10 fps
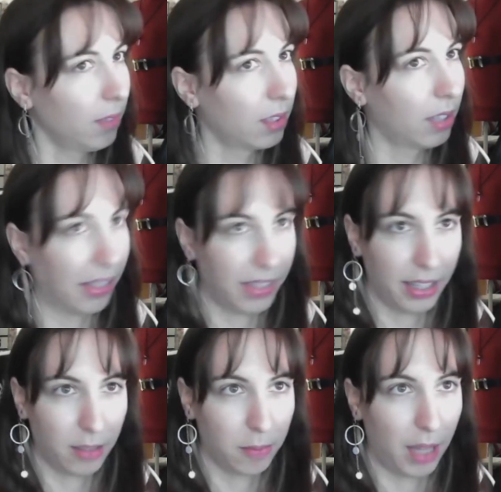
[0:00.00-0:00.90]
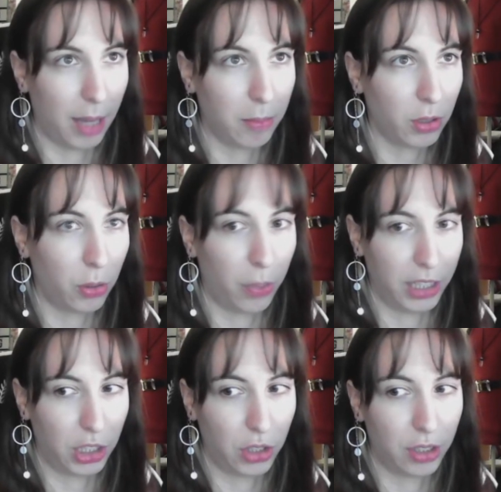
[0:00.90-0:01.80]
I think. I'm not quite
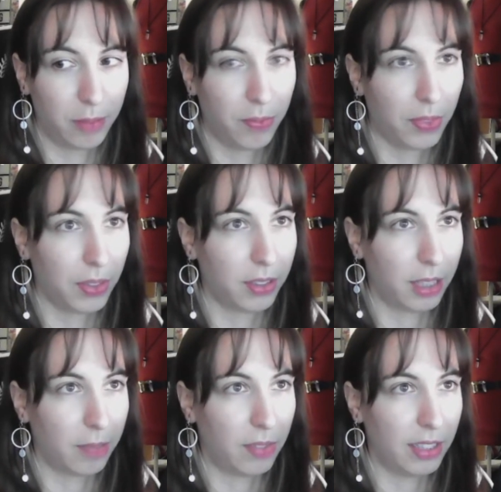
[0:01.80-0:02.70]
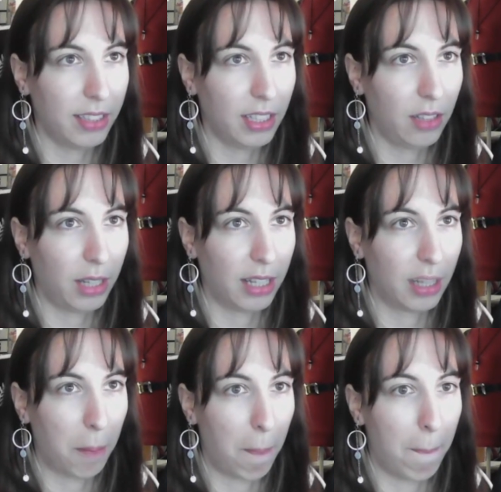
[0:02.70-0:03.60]
sure. Okay, let's take a look at
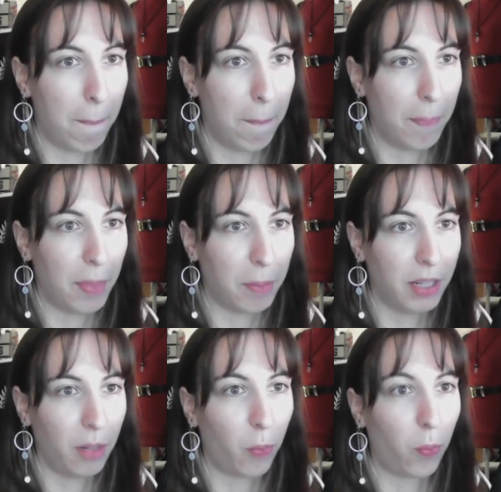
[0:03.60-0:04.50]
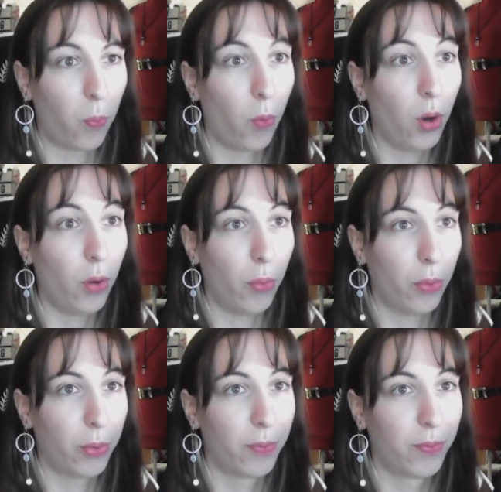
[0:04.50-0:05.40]
the middle. Whoa!